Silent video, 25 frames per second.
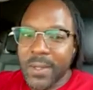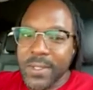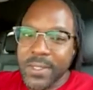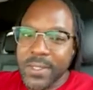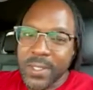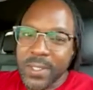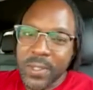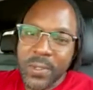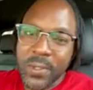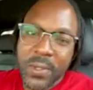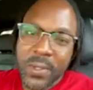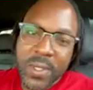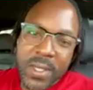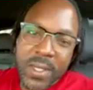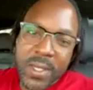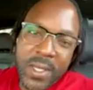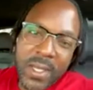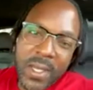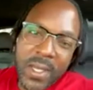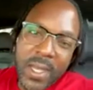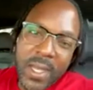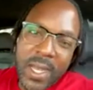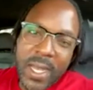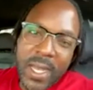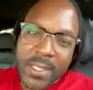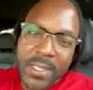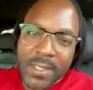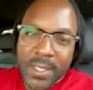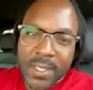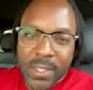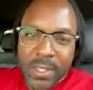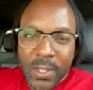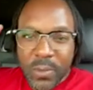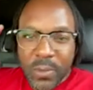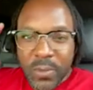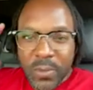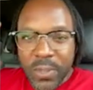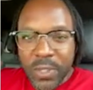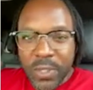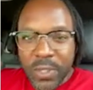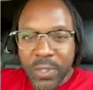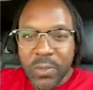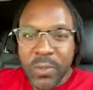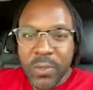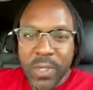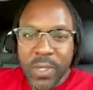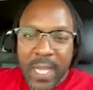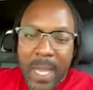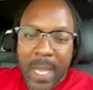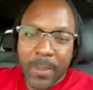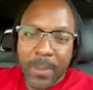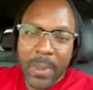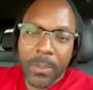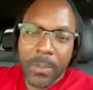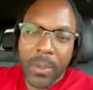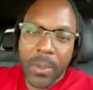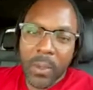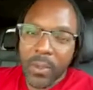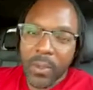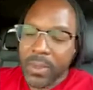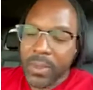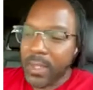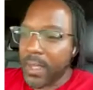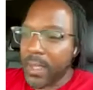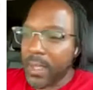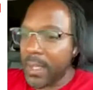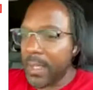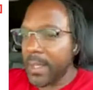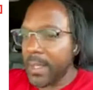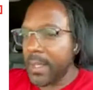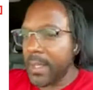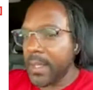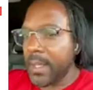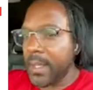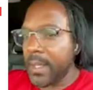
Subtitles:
So I salute you. Happy birthday.